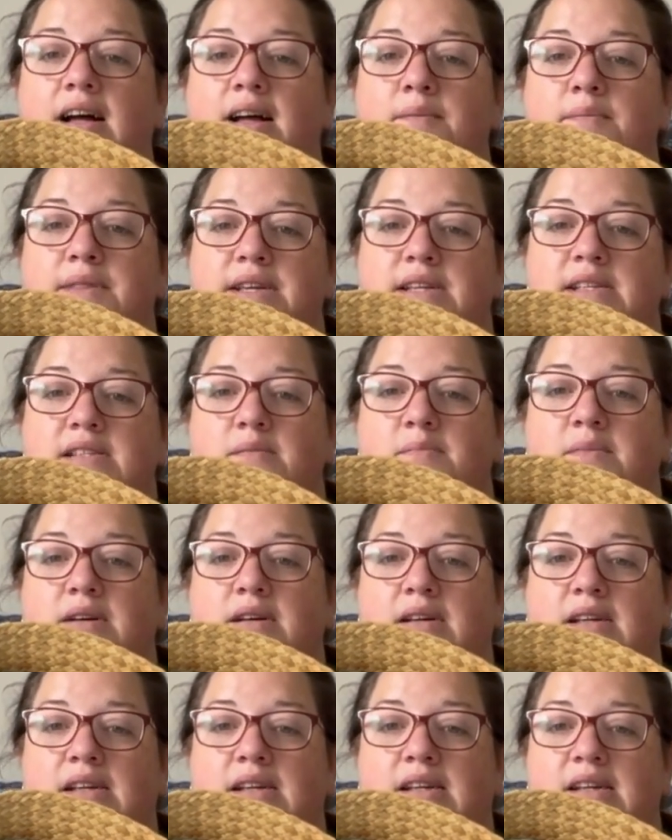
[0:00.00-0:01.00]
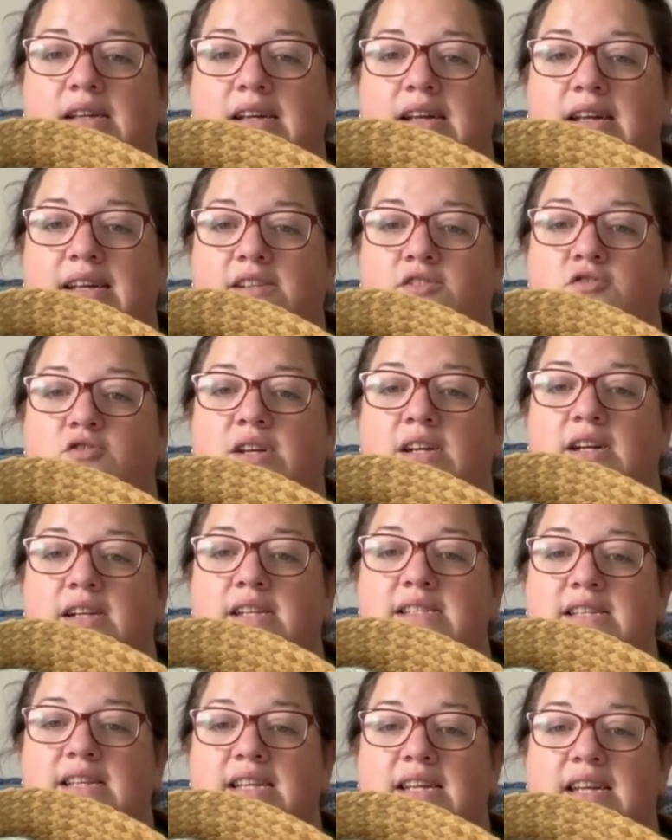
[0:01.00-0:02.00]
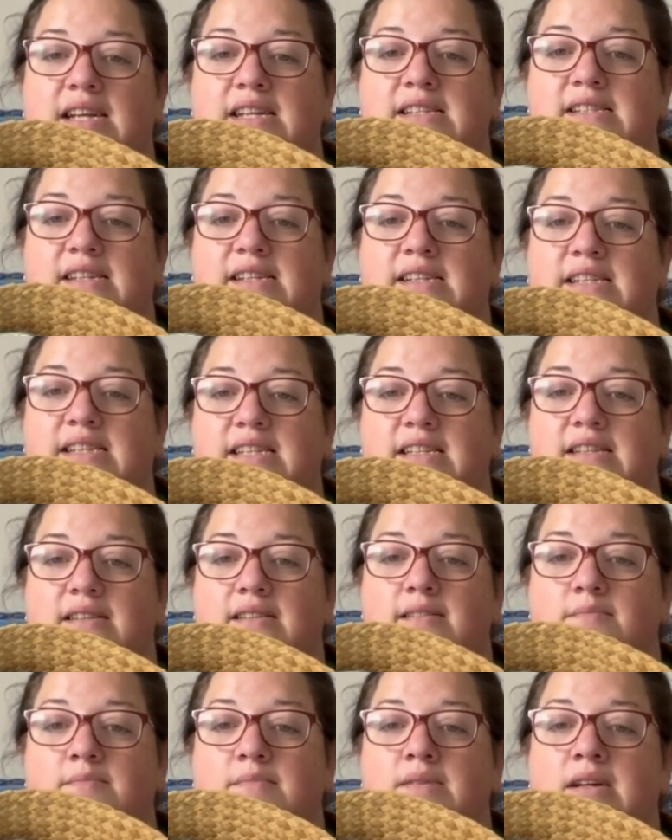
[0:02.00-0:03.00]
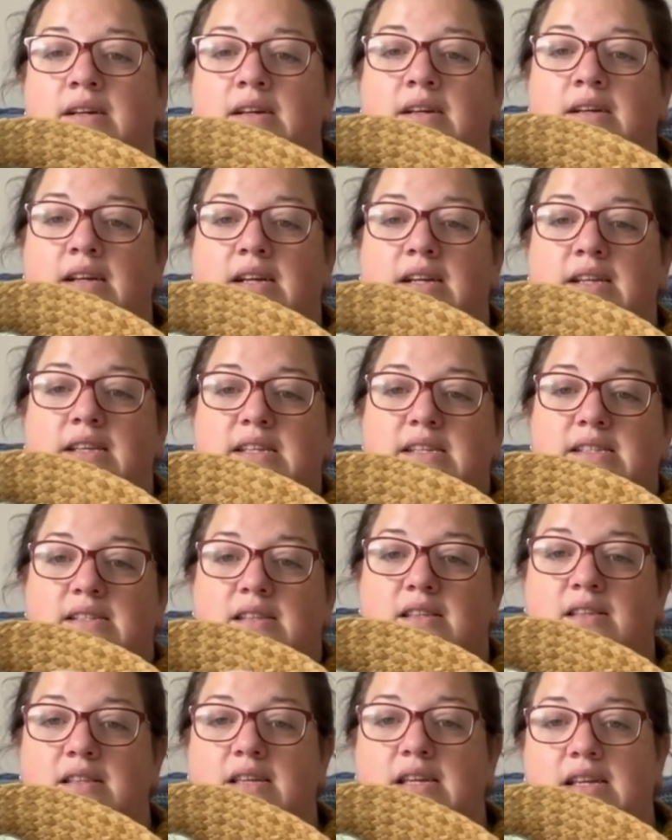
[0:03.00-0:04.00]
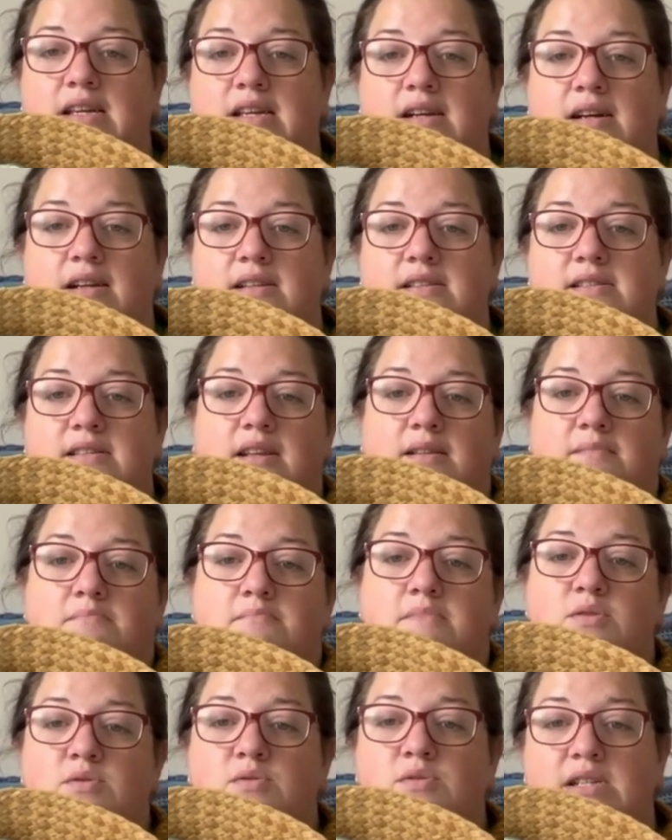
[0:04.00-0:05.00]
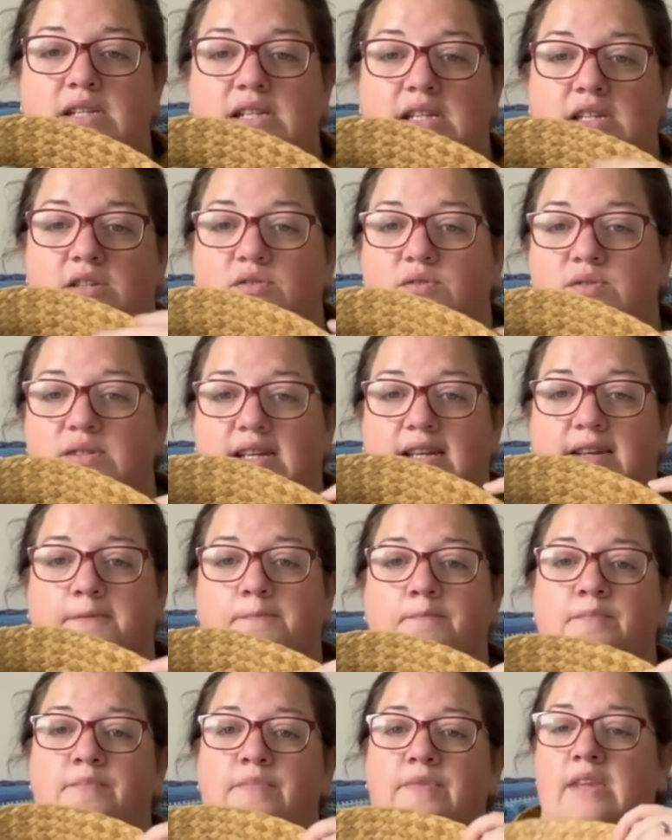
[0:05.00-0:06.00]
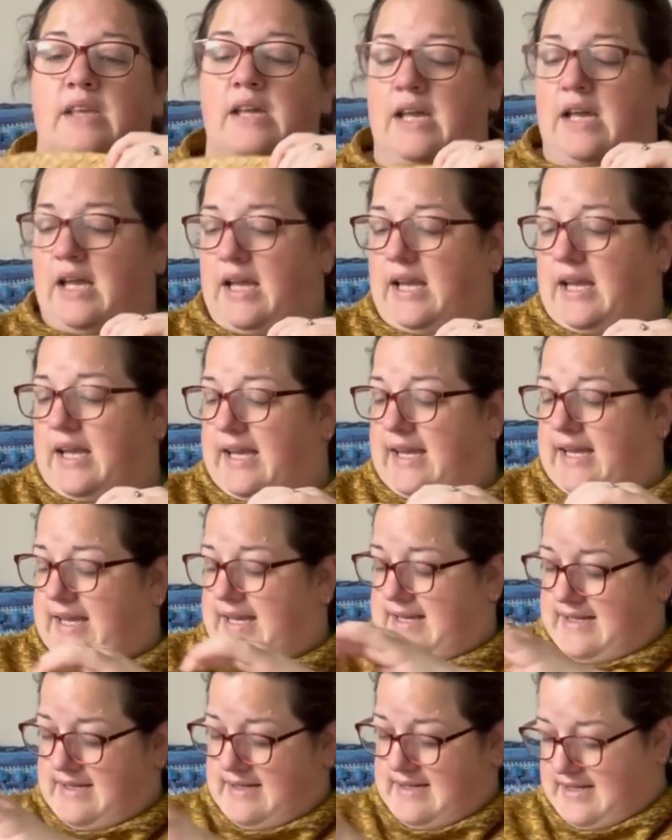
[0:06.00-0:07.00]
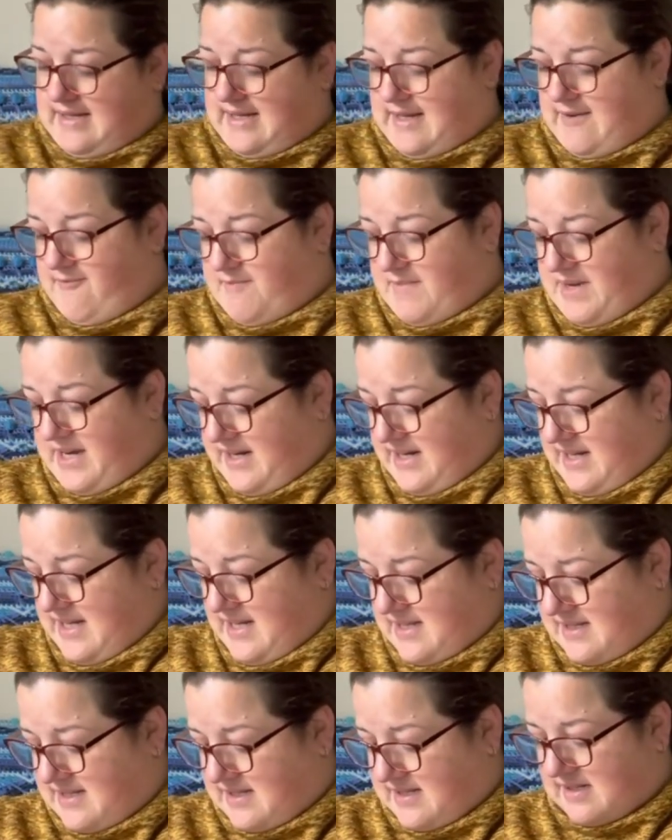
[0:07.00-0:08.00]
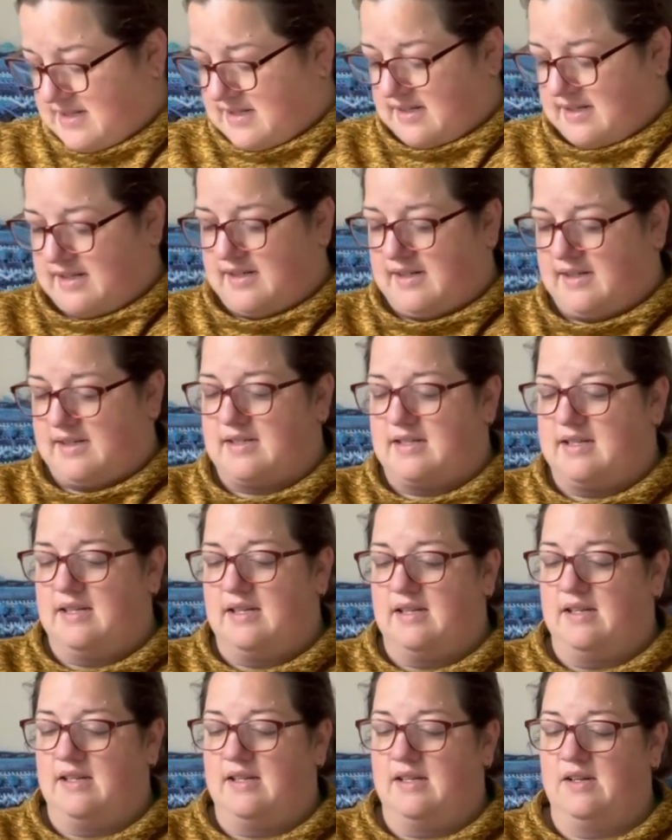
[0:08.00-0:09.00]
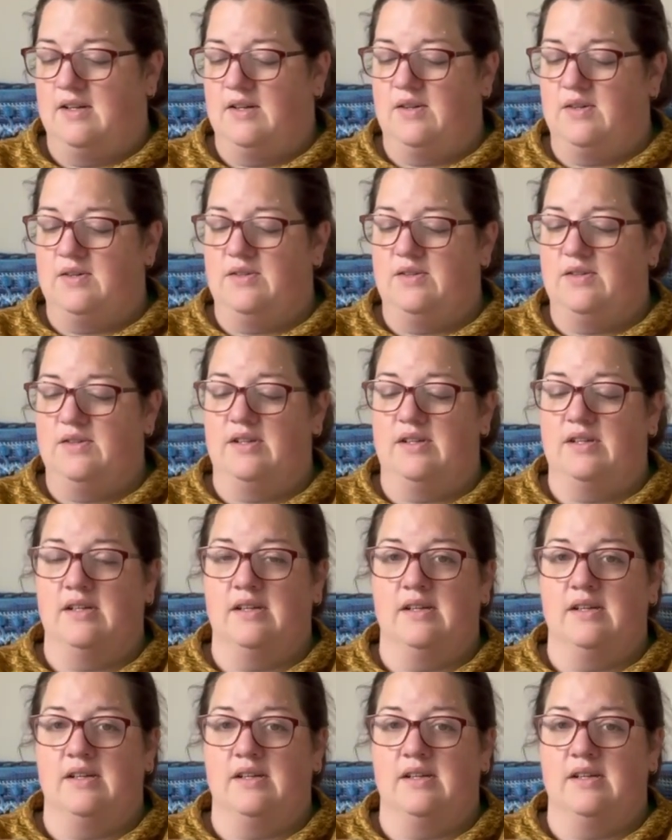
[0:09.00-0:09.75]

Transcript: These are my extra colours in case I need them. and these are the colours that I'm mostly using. And I have made a start on